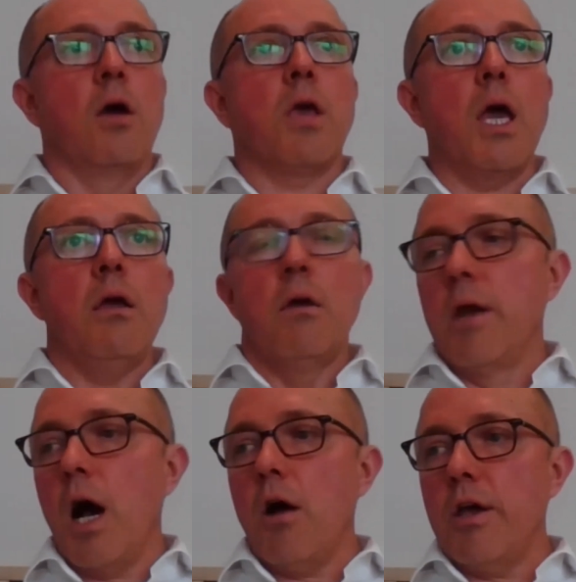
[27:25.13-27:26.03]
Okay,
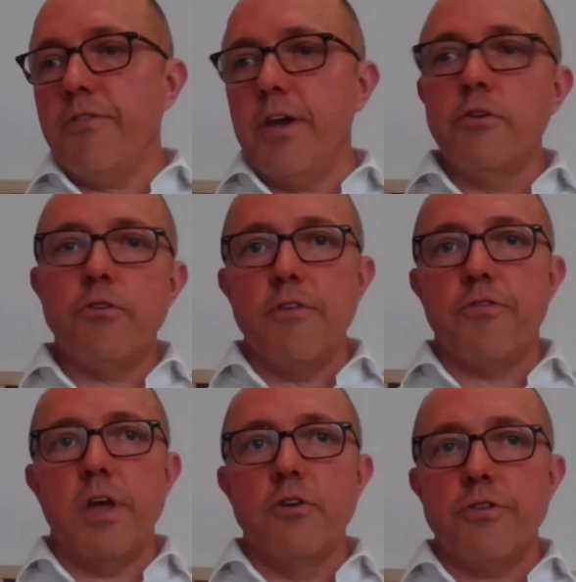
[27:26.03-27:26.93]
now if
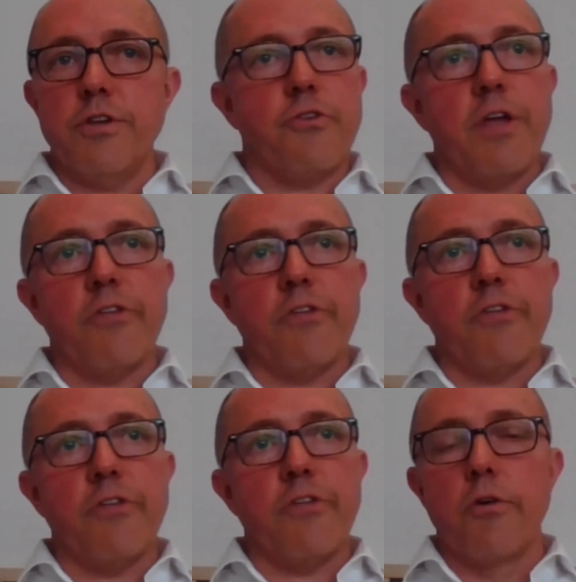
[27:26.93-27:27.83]
the interest rates are
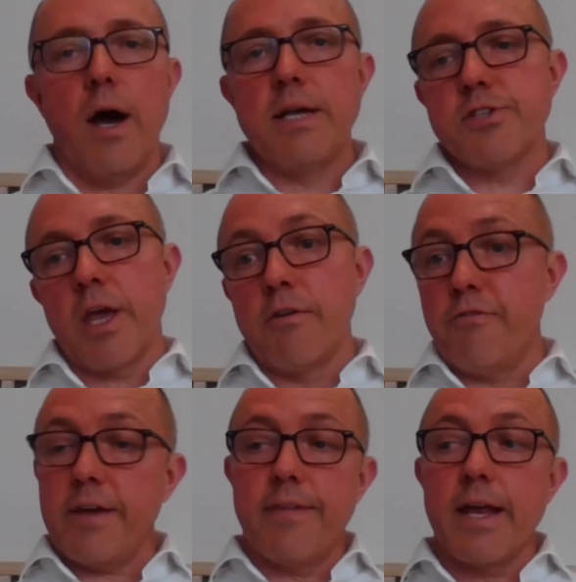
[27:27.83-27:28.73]
no longer rising and in
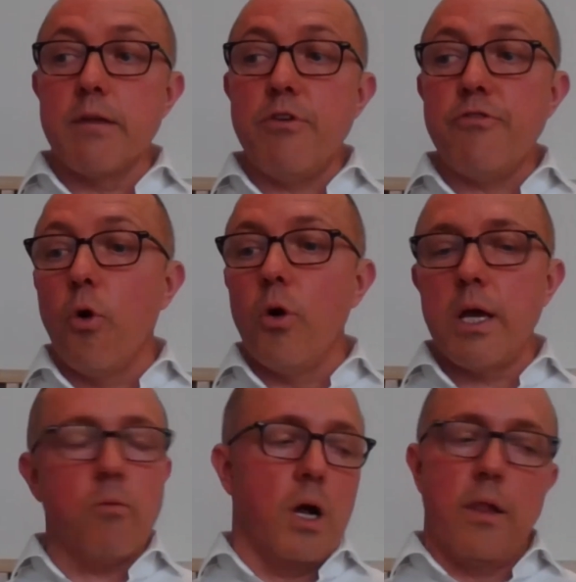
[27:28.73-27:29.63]
fact they're going to be
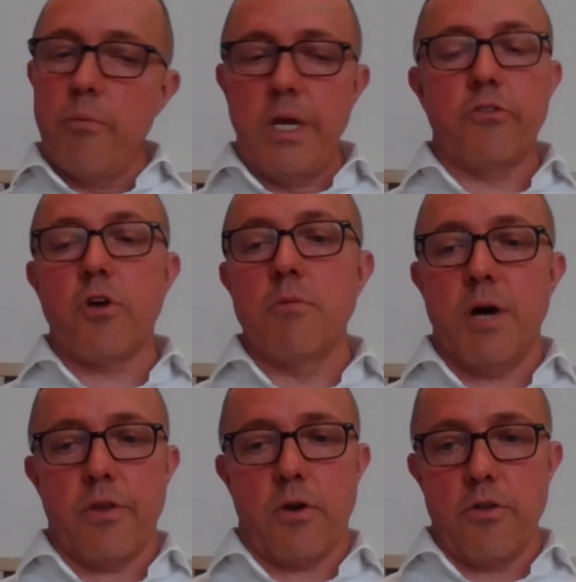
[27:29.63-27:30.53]
falling, well, then we need to go and
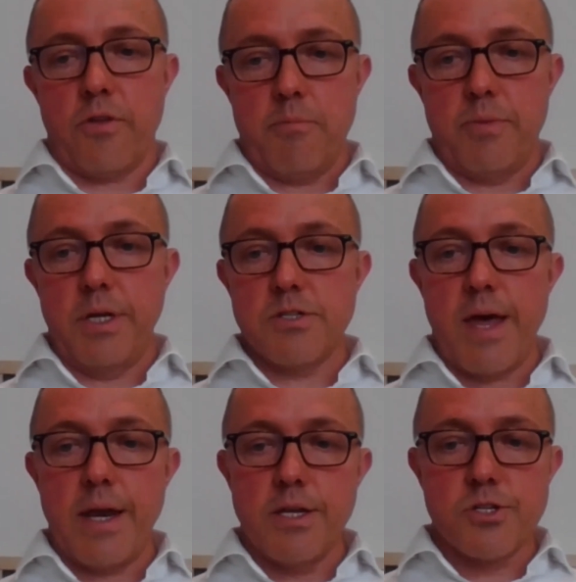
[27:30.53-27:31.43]
buy the growth companies.
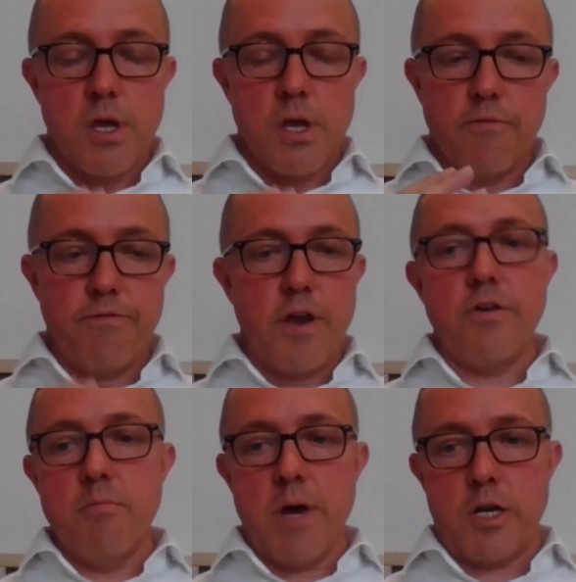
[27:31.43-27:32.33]
That is
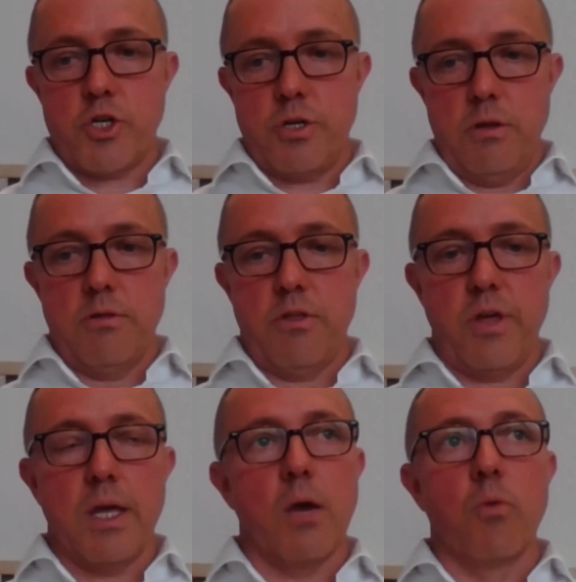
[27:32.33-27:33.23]
very much the
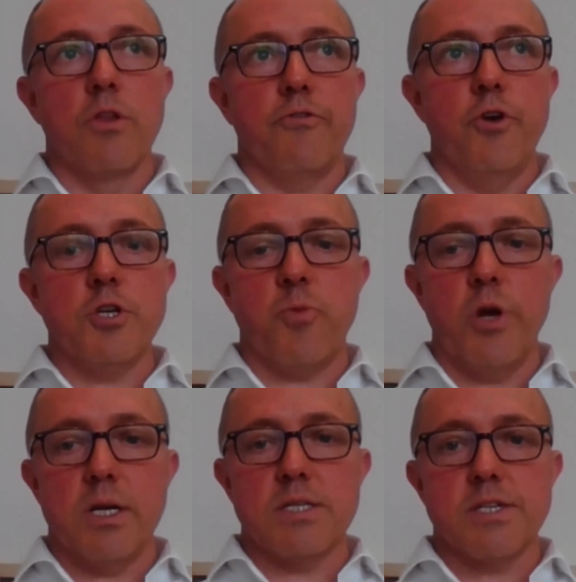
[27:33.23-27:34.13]
thinking. Well, the first
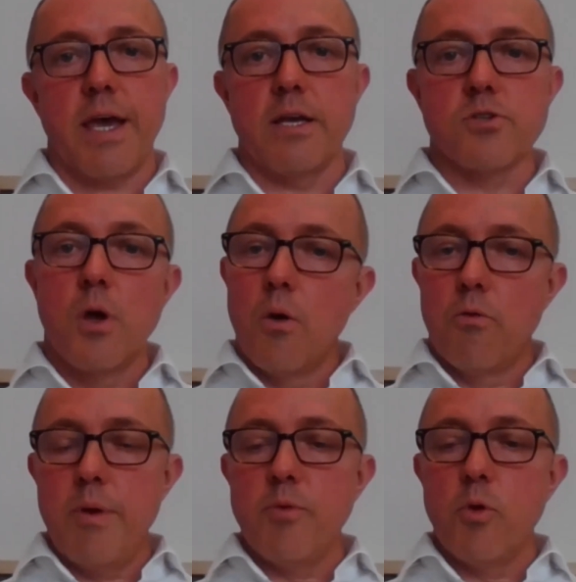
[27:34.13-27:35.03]
point I'd say is,
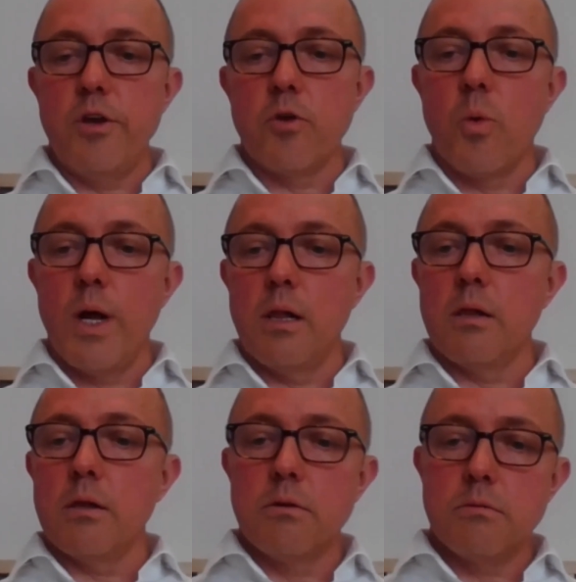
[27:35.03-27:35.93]
remember, we did
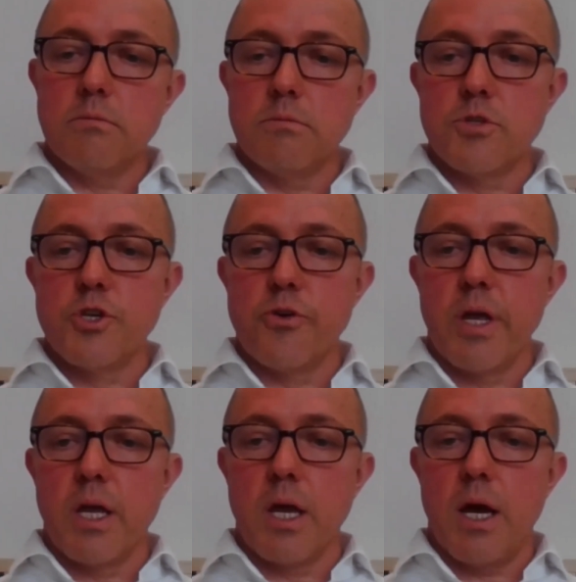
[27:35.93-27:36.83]
well
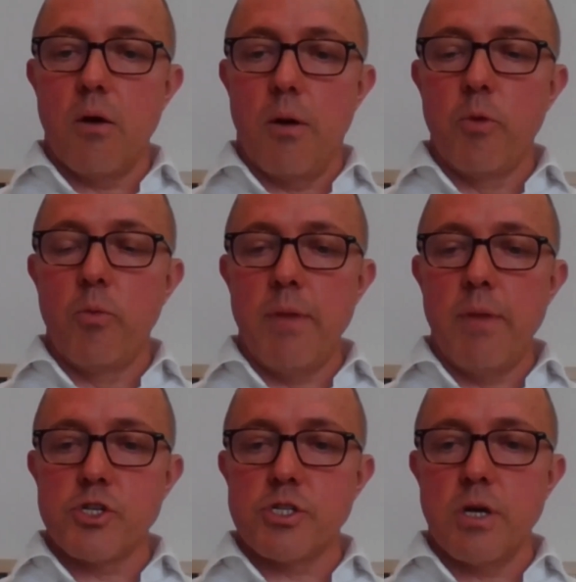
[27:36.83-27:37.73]
during, we
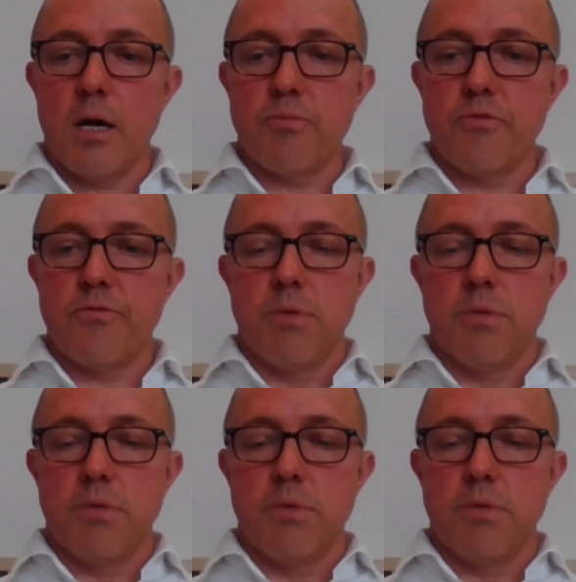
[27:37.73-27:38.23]
managed to